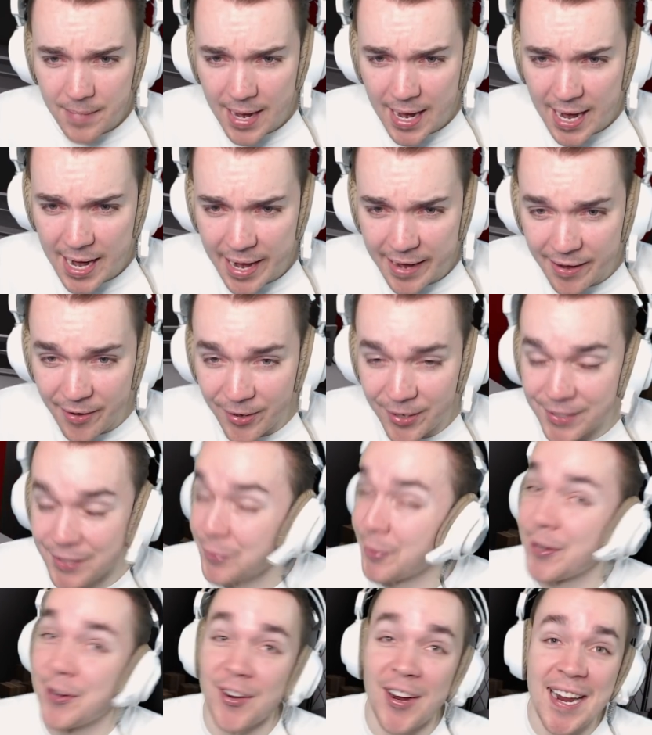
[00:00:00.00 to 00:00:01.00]
man, those
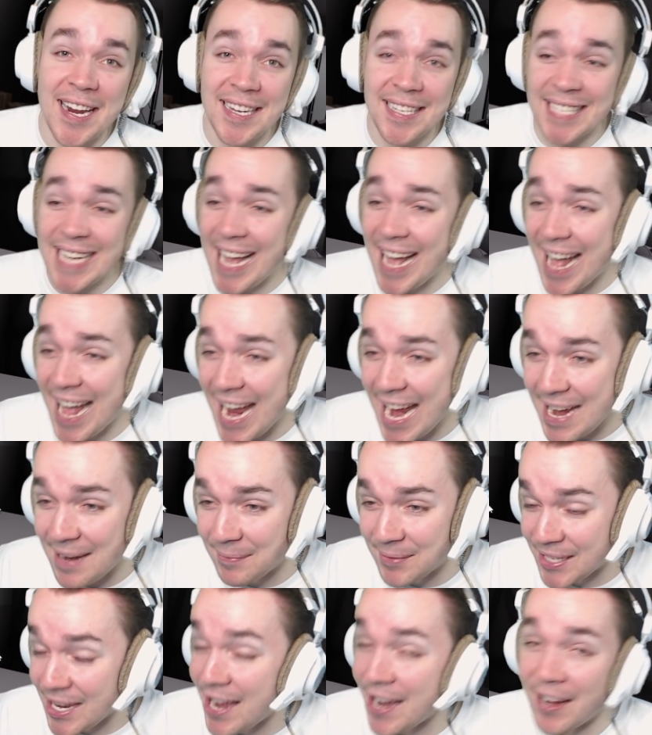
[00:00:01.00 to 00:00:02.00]
were great
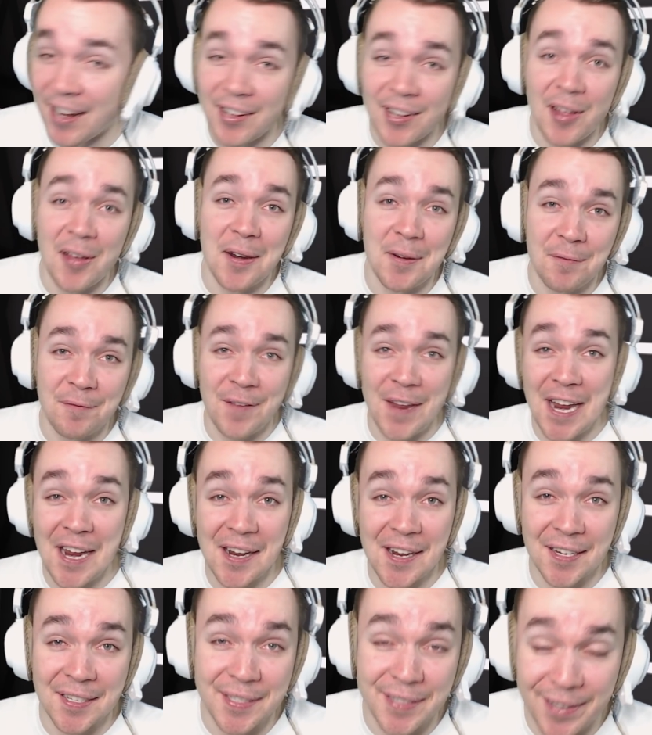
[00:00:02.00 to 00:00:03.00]
times and a lot of
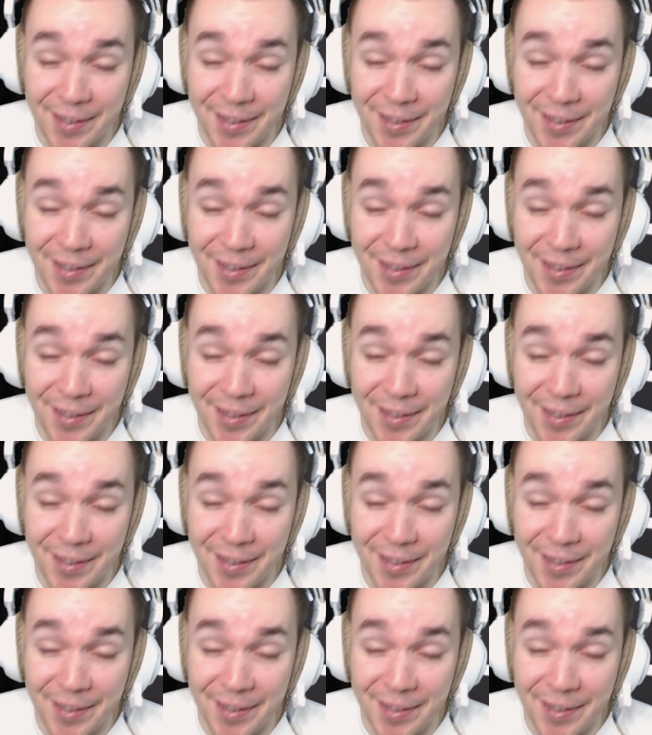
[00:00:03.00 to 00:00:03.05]
fingers